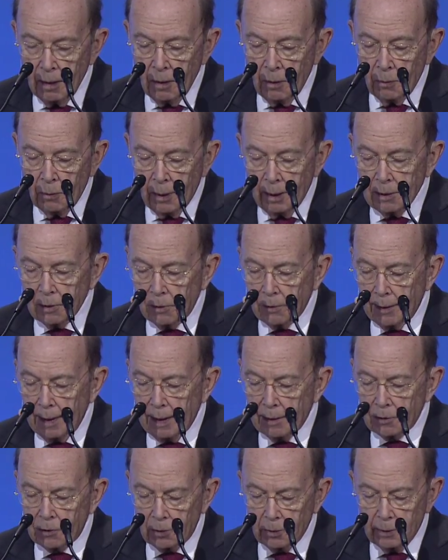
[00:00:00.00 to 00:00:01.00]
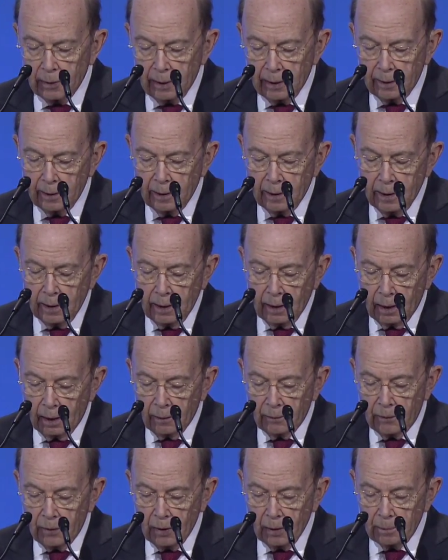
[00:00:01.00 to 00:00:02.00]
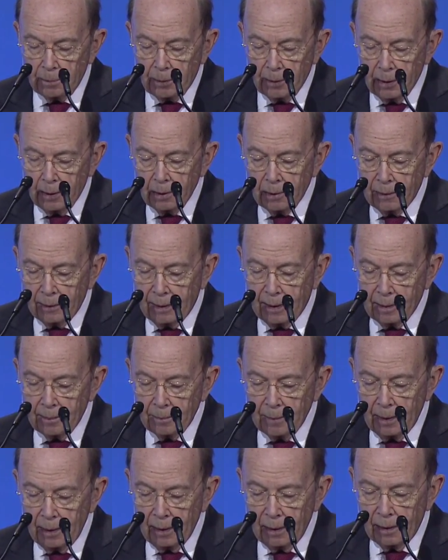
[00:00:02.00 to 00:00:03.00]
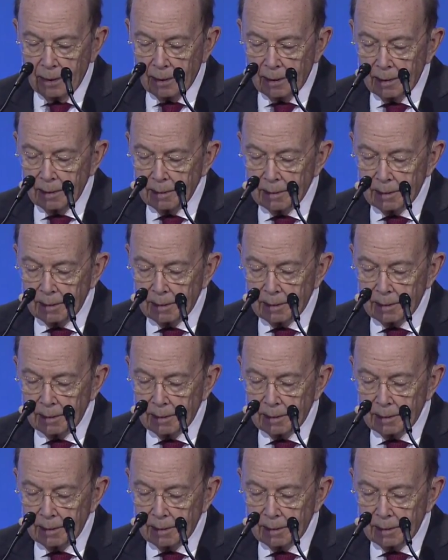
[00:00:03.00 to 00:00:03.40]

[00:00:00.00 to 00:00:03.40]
One graduate of your program here